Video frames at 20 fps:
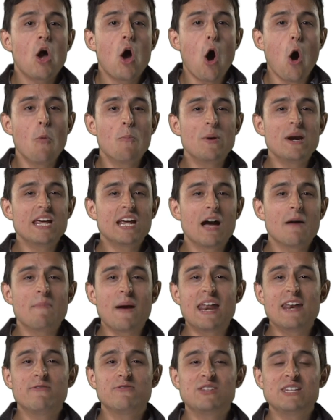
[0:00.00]
opening up
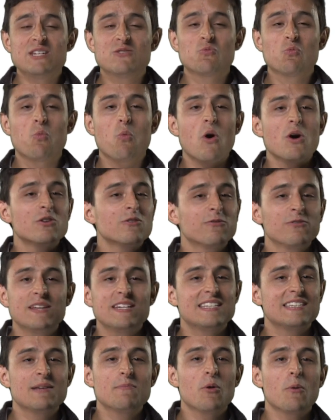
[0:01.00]
NFC's wonderfully
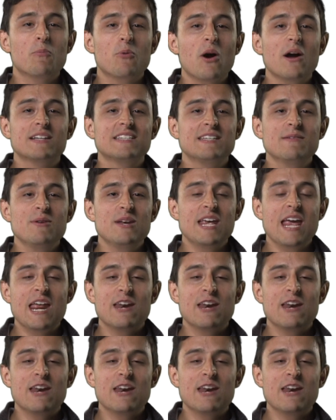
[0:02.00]
simple proximity